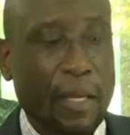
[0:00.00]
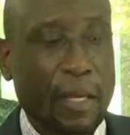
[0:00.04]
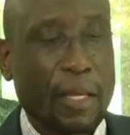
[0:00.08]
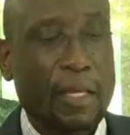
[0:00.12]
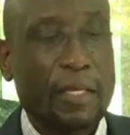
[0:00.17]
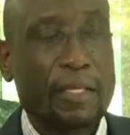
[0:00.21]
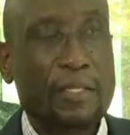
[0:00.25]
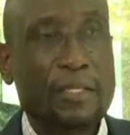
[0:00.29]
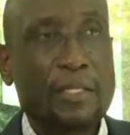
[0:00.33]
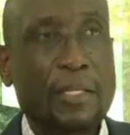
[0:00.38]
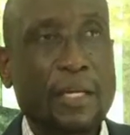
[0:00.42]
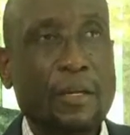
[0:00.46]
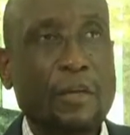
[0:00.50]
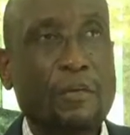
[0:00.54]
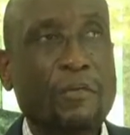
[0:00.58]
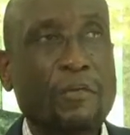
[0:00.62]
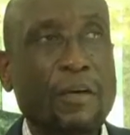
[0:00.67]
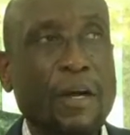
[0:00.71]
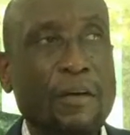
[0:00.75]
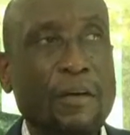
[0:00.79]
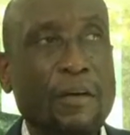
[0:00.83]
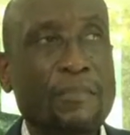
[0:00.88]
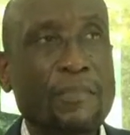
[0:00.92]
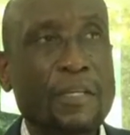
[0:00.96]
Instead of
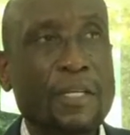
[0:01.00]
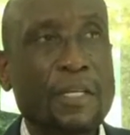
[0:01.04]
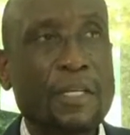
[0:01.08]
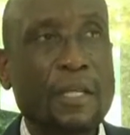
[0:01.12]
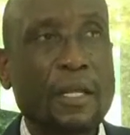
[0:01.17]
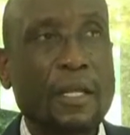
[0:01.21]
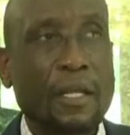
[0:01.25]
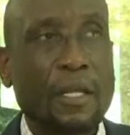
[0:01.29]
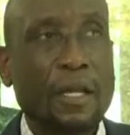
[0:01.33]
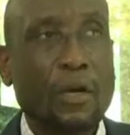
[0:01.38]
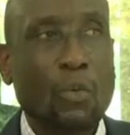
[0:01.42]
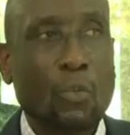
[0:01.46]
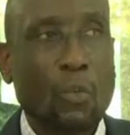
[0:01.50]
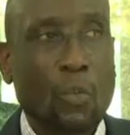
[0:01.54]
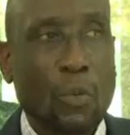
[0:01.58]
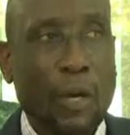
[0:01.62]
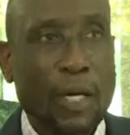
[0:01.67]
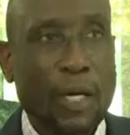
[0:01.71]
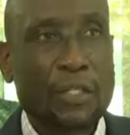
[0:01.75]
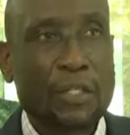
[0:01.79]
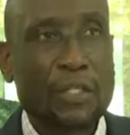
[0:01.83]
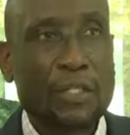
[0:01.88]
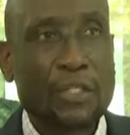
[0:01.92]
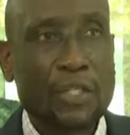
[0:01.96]
having
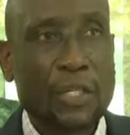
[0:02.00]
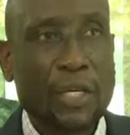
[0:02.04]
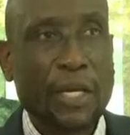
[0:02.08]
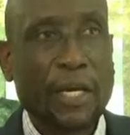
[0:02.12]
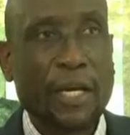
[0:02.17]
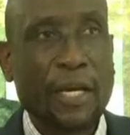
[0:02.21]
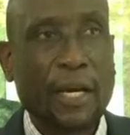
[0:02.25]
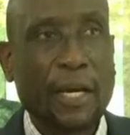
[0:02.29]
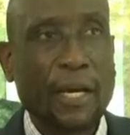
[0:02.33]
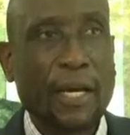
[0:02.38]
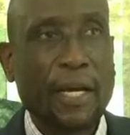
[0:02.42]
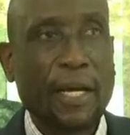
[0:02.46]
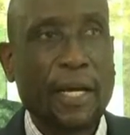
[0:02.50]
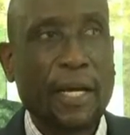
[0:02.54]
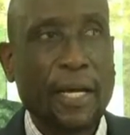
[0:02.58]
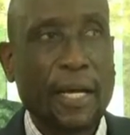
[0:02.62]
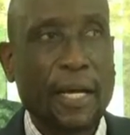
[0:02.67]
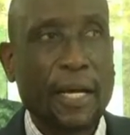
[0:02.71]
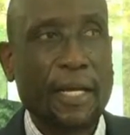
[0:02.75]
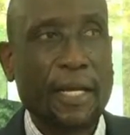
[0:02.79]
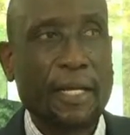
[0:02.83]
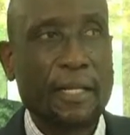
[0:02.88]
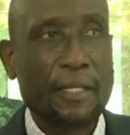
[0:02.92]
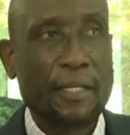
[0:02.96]
one share
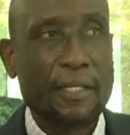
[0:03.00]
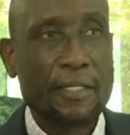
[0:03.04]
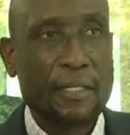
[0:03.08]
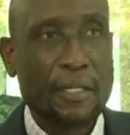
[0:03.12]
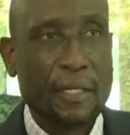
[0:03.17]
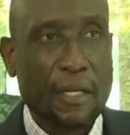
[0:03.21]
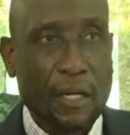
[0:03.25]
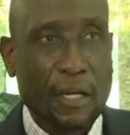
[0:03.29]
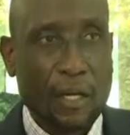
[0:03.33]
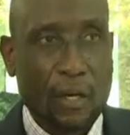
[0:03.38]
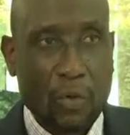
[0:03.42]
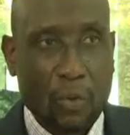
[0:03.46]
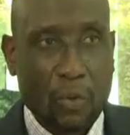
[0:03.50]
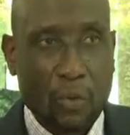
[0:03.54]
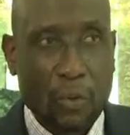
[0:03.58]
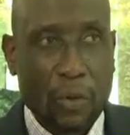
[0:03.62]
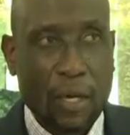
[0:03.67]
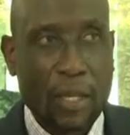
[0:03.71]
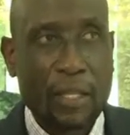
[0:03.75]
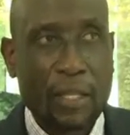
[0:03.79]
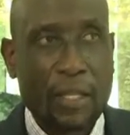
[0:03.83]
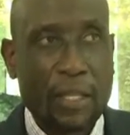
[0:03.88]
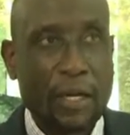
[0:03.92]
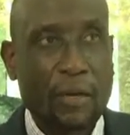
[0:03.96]
at
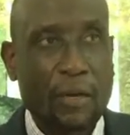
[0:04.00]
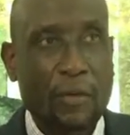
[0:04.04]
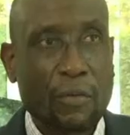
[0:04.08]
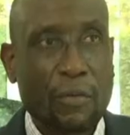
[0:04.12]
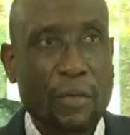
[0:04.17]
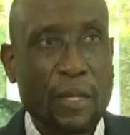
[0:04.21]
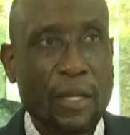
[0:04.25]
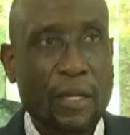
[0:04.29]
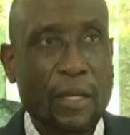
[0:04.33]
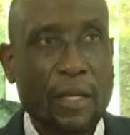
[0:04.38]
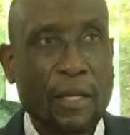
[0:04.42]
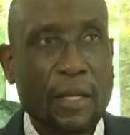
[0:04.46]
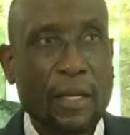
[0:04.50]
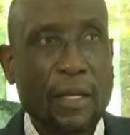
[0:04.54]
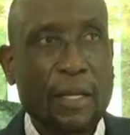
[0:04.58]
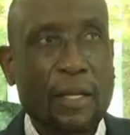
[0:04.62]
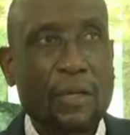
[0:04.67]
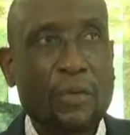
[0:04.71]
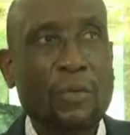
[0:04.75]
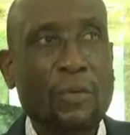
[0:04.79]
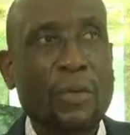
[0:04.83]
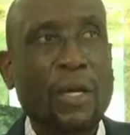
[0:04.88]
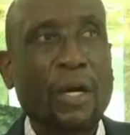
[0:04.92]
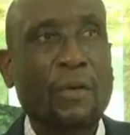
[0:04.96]
1,000,
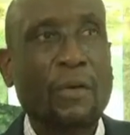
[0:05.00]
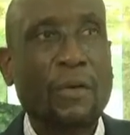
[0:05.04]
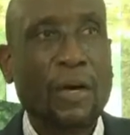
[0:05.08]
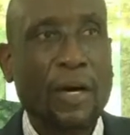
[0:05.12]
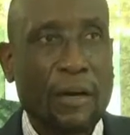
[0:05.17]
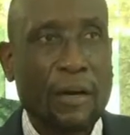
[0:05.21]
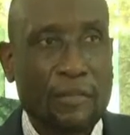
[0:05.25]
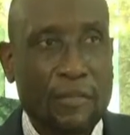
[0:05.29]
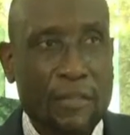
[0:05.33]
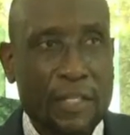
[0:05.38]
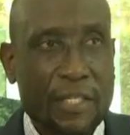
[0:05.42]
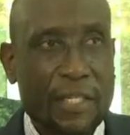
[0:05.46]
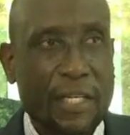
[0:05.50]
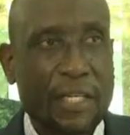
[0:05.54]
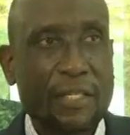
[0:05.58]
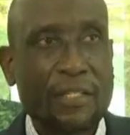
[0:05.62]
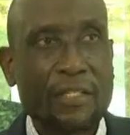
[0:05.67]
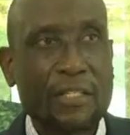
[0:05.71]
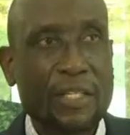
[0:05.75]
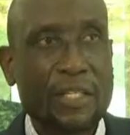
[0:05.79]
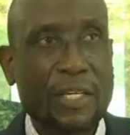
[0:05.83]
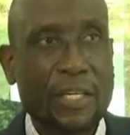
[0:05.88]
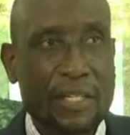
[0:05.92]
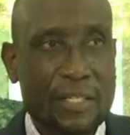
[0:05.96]
you now have 10
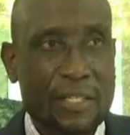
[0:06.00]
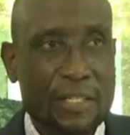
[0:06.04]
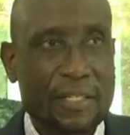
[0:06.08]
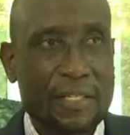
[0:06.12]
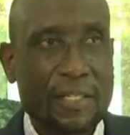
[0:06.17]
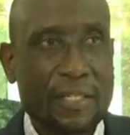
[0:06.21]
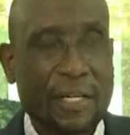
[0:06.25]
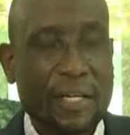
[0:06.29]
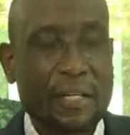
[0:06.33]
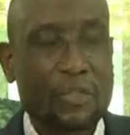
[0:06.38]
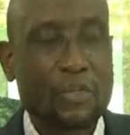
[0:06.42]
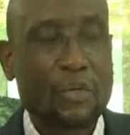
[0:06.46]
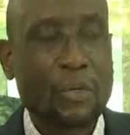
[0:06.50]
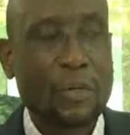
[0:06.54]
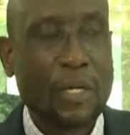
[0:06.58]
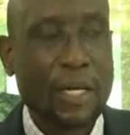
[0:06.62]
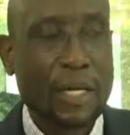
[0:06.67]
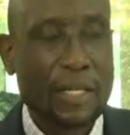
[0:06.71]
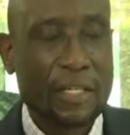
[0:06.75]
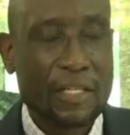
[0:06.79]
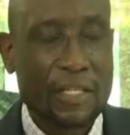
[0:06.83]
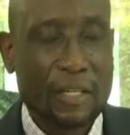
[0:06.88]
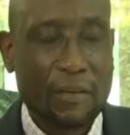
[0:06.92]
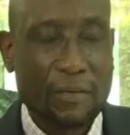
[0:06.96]
shares. Sorry,
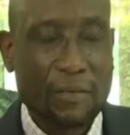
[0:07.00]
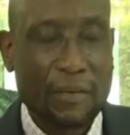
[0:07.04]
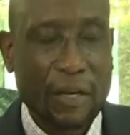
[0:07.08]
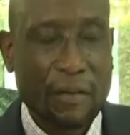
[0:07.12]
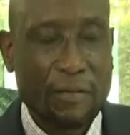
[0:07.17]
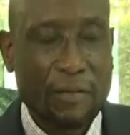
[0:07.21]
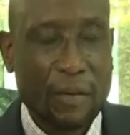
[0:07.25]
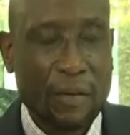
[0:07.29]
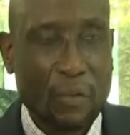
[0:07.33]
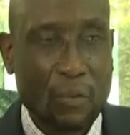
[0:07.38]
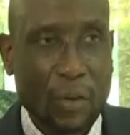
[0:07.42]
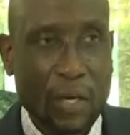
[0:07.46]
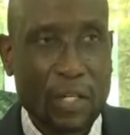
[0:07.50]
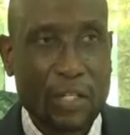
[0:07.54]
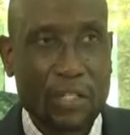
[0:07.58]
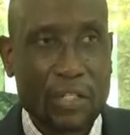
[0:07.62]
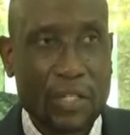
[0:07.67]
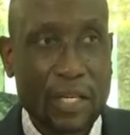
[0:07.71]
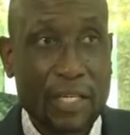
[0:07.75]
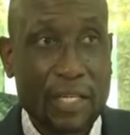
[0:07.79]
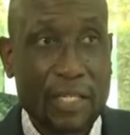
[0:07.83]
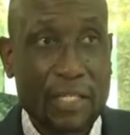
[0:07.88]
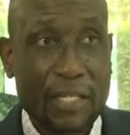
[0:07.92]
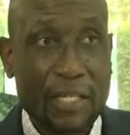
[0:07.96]
instead of having one
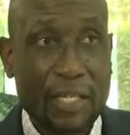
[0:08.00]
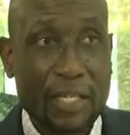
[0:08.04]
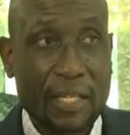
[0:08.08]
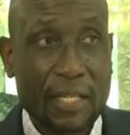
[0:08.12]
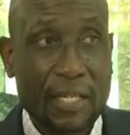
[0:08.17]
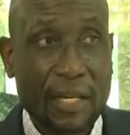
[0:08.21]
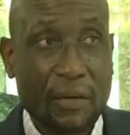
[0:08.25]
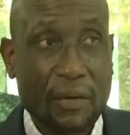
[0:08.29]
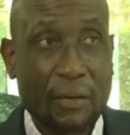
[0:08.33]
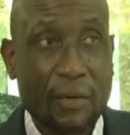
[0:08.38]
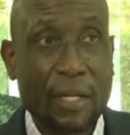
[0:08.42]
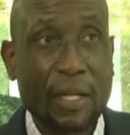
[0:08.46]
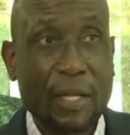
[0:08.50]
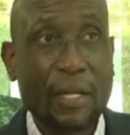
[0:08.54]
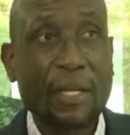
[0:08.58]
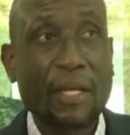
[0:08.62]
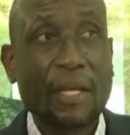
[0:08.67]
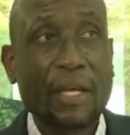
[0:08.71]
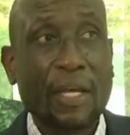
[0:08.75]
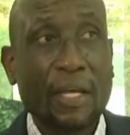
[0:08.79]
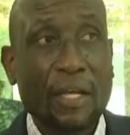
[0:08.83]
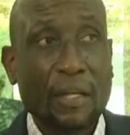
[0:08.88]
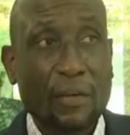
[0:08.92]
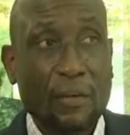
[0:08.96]
share at 10,000,
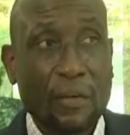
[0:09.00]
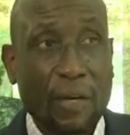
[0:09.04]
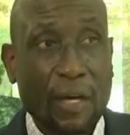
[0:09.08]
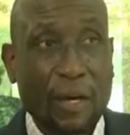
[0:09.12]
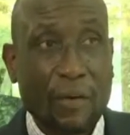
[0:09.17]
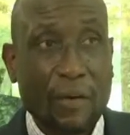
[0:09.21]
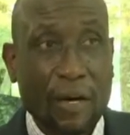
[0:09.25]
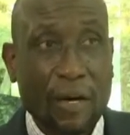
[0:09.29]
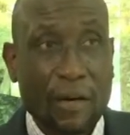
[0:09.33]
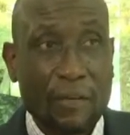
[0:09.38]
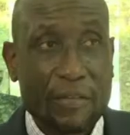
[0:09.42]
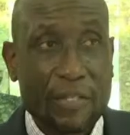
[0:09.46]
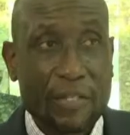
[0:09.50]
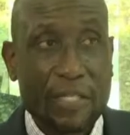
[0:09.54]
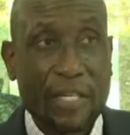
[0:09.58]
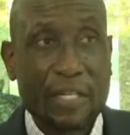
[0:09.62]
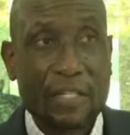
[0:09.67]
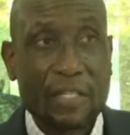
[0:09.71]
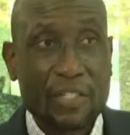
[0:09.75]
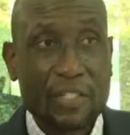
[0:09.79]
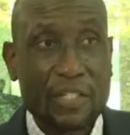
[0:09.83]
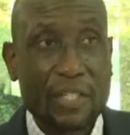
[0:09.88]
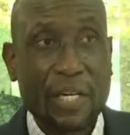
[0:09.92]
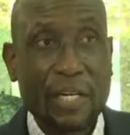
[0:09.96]
you now have
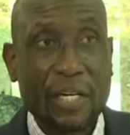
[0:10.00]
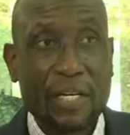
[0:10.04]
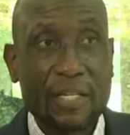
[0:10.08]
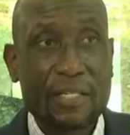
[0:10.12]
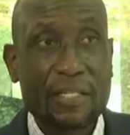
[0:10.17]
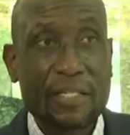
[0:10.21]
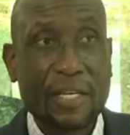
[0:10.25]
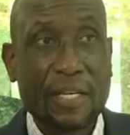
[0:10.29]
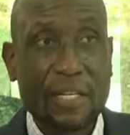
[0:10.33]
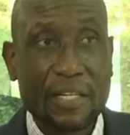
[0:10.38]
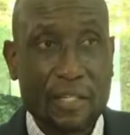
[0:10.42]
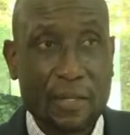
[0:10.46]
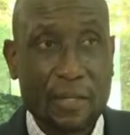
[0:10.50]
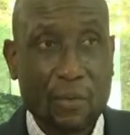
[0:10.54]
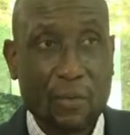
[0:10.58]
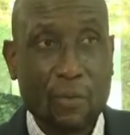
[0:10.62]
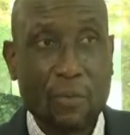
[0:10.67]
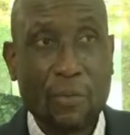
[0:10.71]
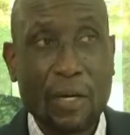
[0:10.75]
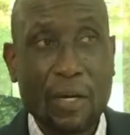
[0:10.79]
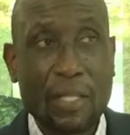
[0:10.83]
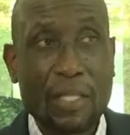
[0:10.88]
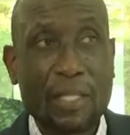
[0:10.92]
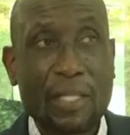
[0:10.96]
10 shares at
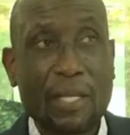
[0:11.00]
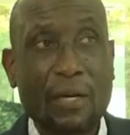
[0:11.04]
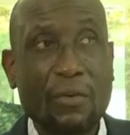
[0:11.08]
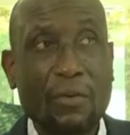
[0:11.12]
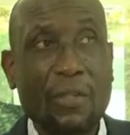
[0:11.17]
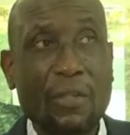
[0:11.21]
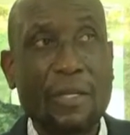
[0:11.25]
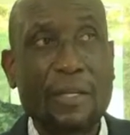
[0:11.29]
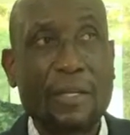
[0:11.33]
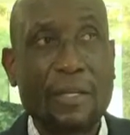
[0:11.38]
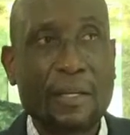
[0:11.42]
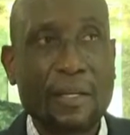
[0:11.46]
1,000.